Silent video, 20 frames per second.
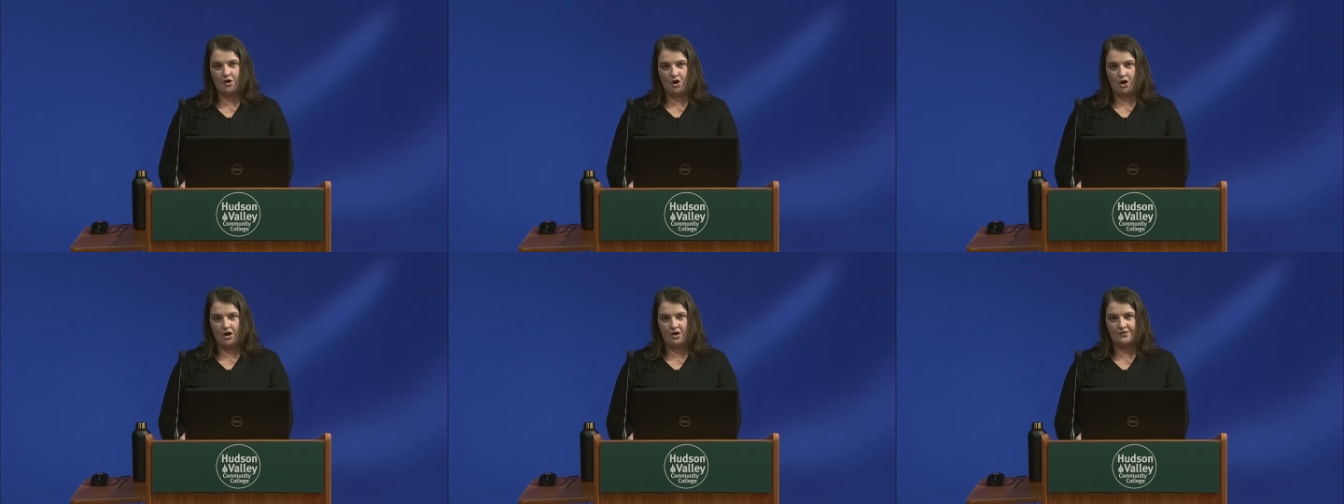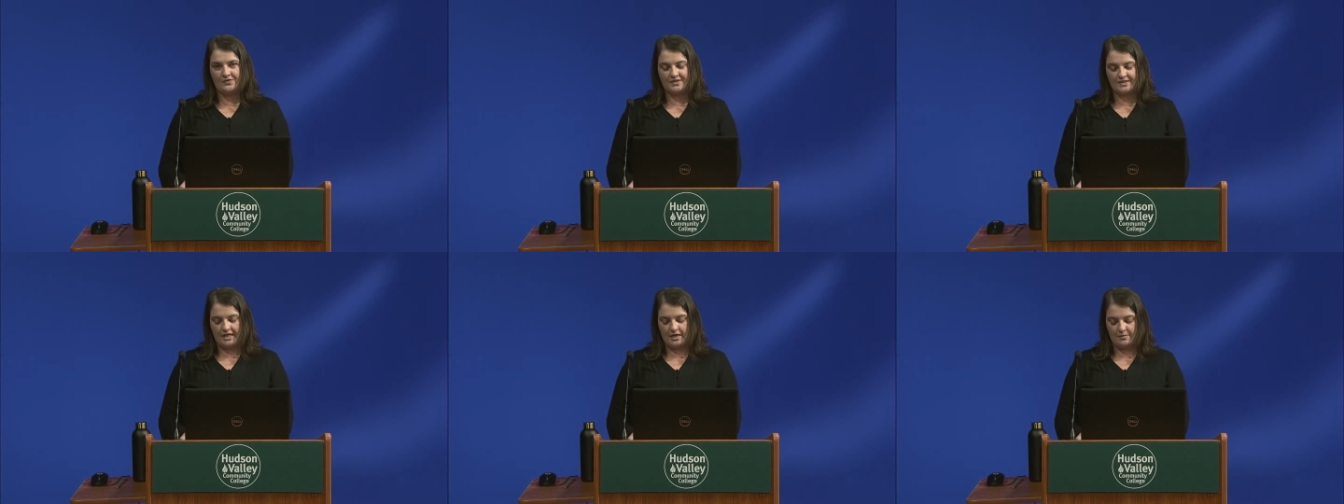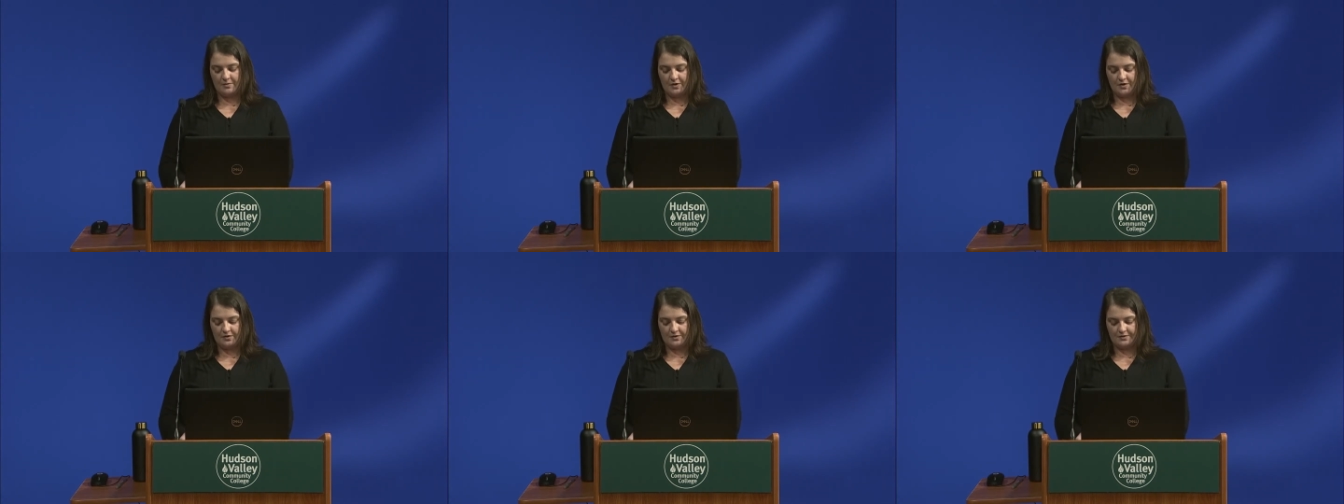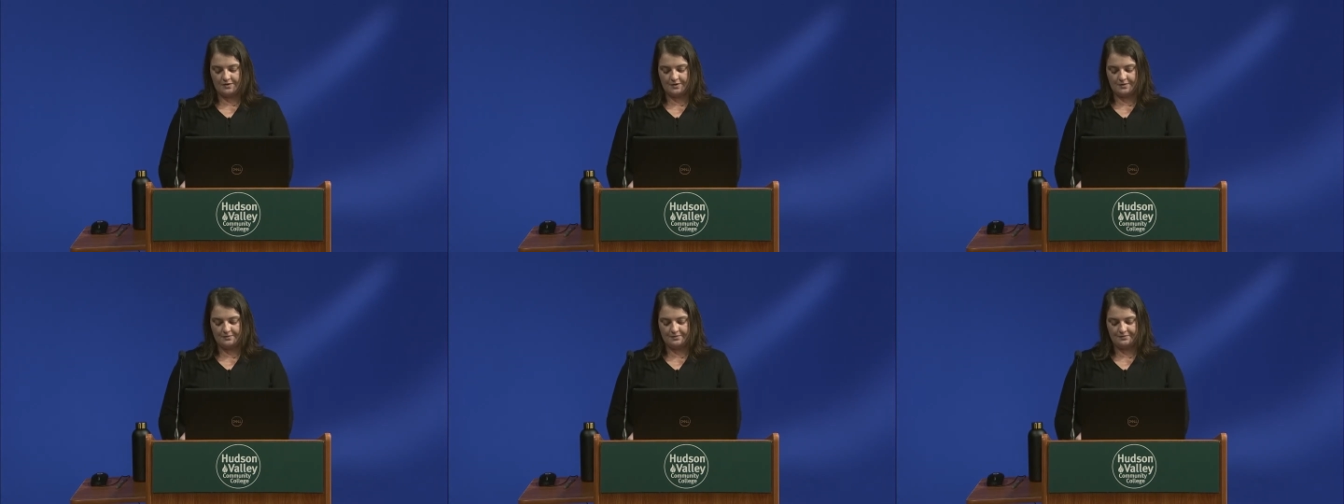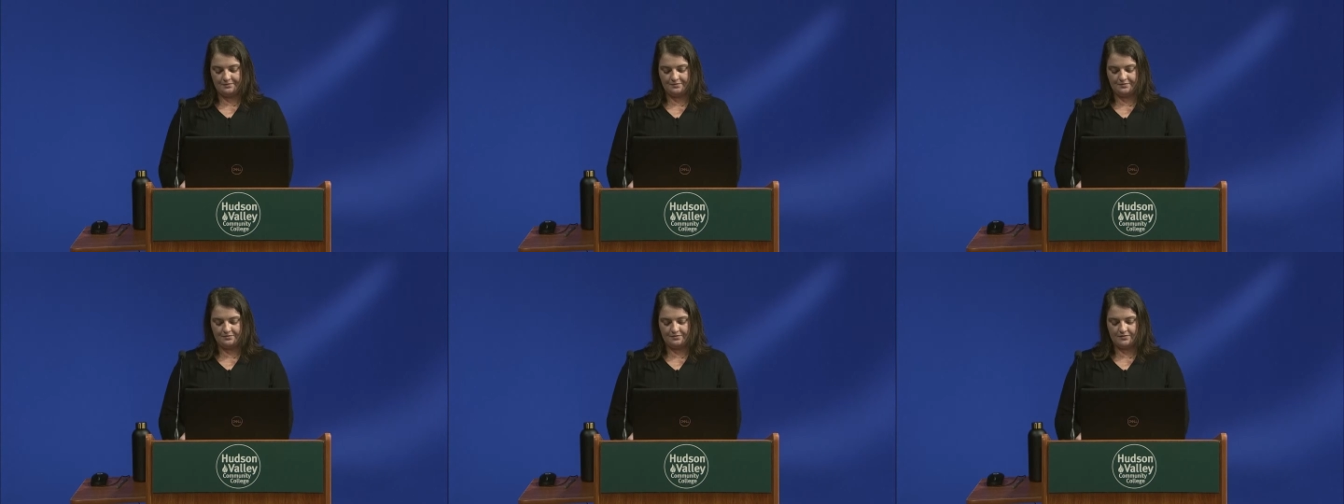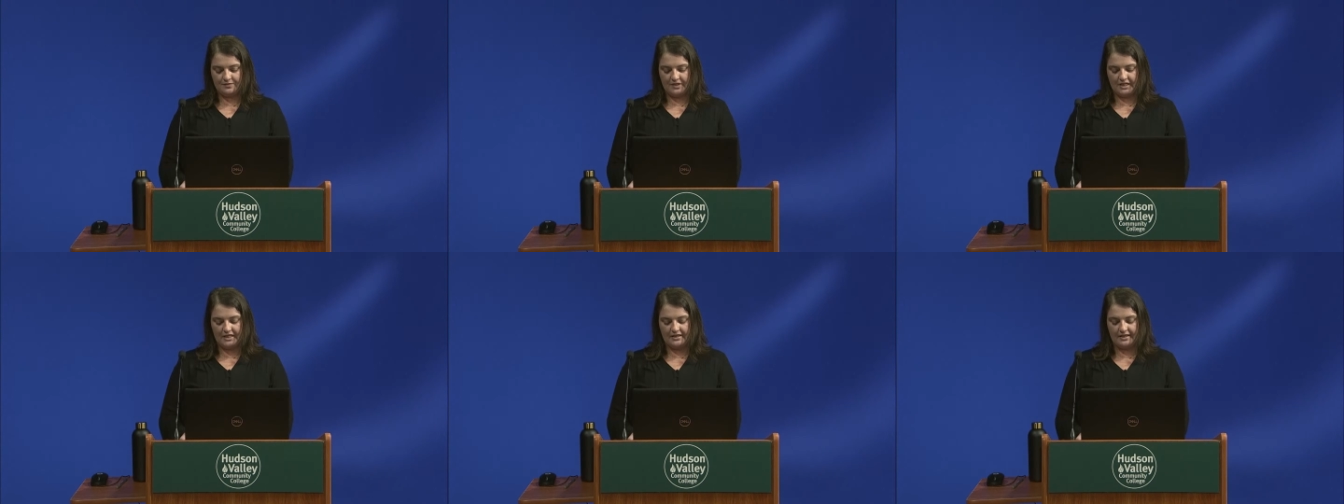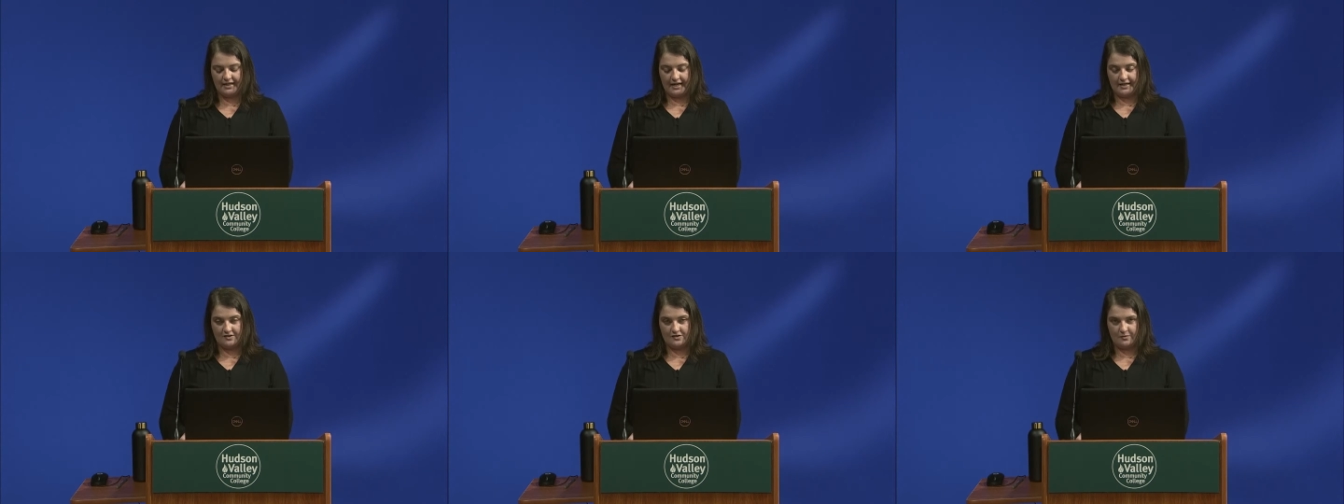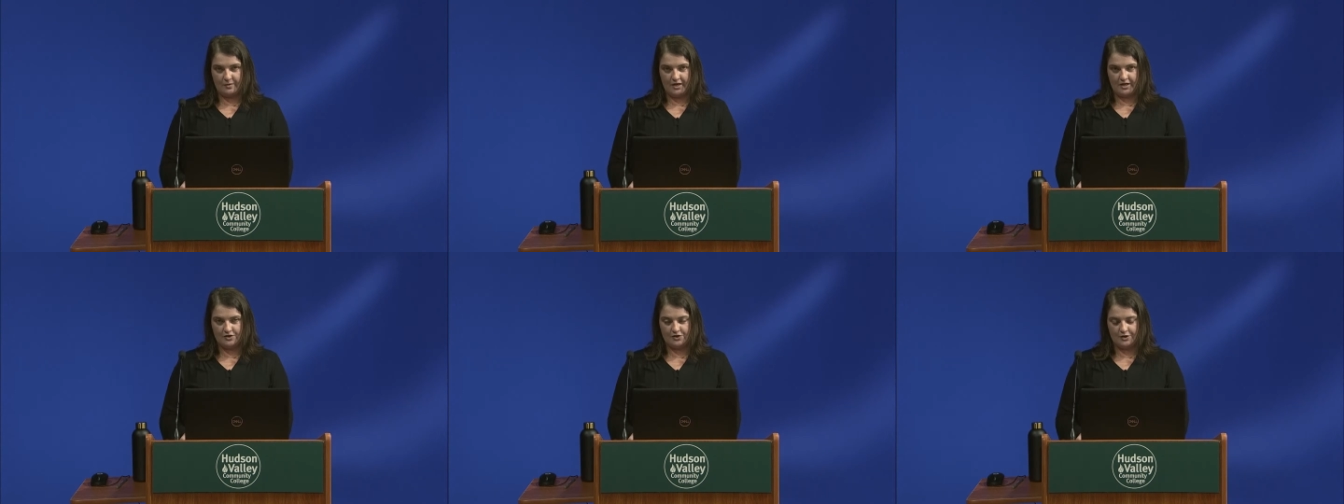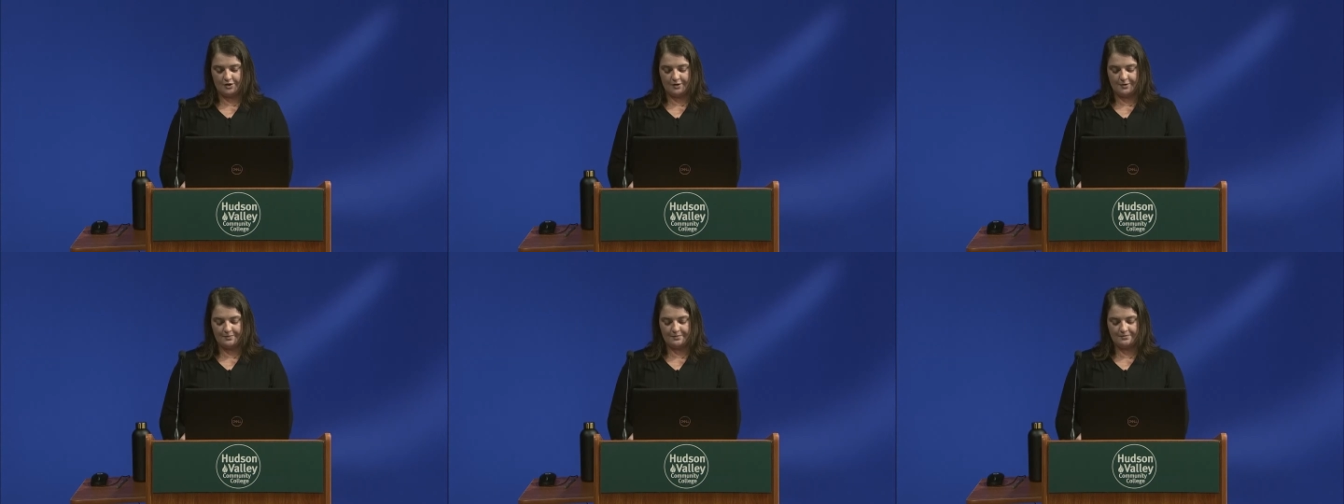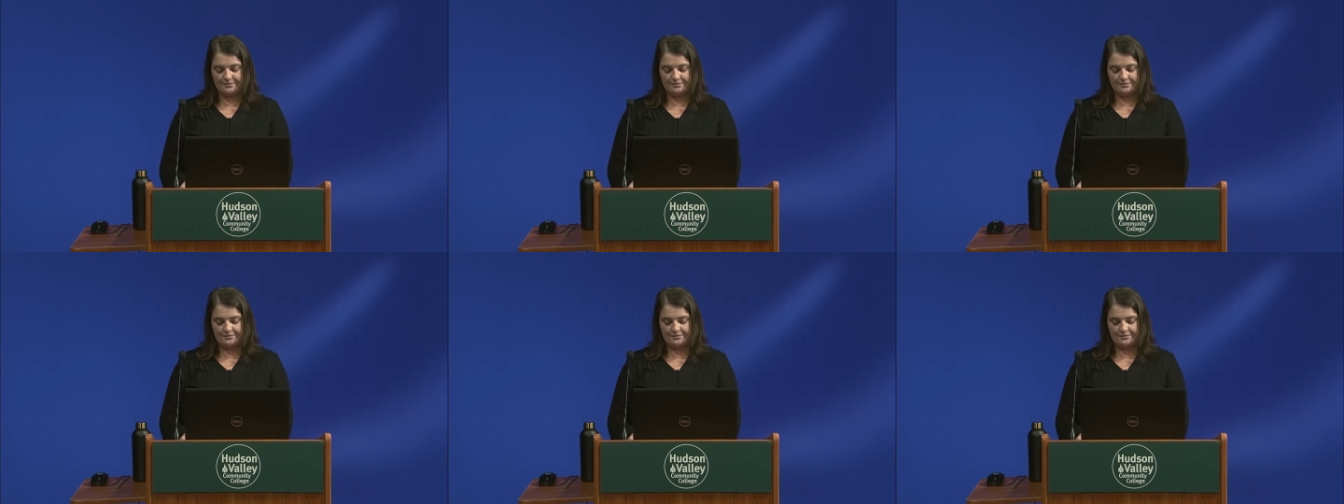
off-site builds, in the case of modular.